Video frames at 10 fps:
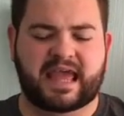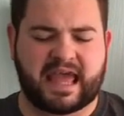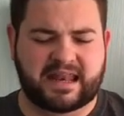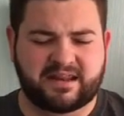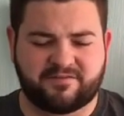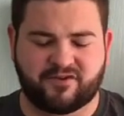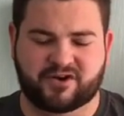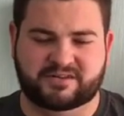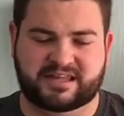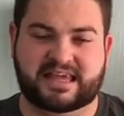
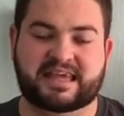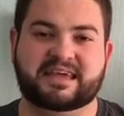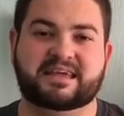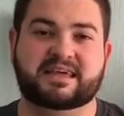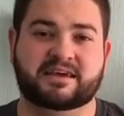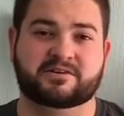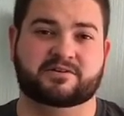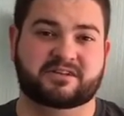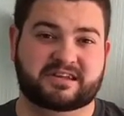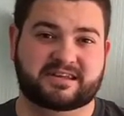inadvertently
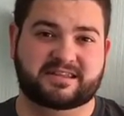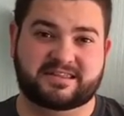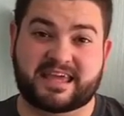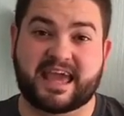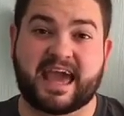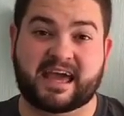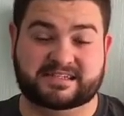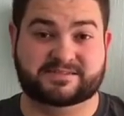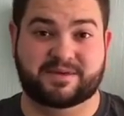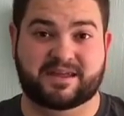killed the
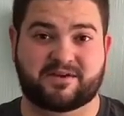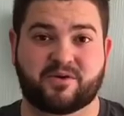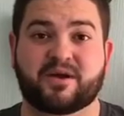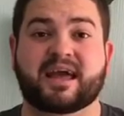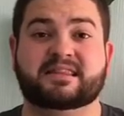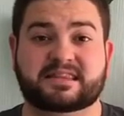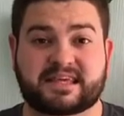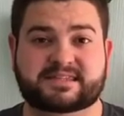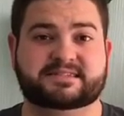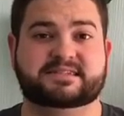X-Men, or at
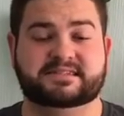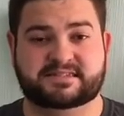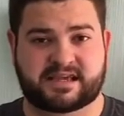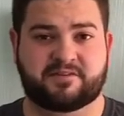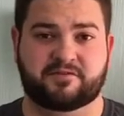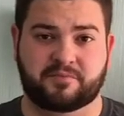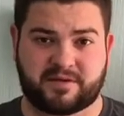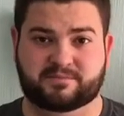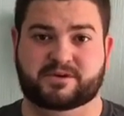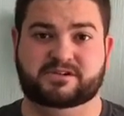least several
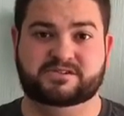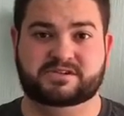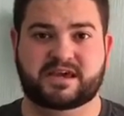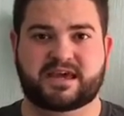members,